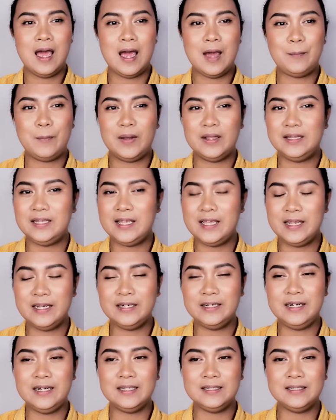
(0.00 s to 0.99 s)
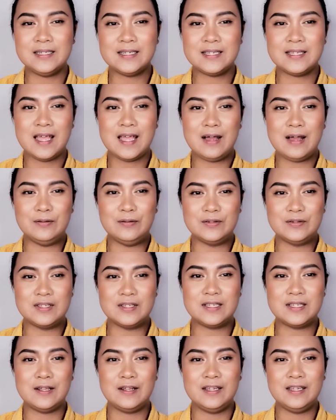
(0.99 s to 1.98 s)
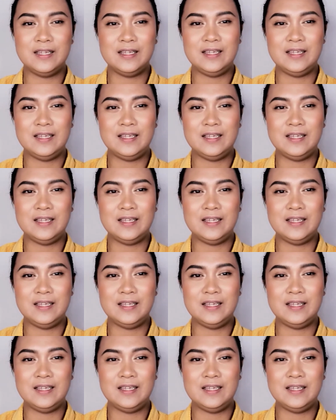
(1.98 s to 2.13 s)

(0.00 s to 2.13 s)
upon hearing the sounds.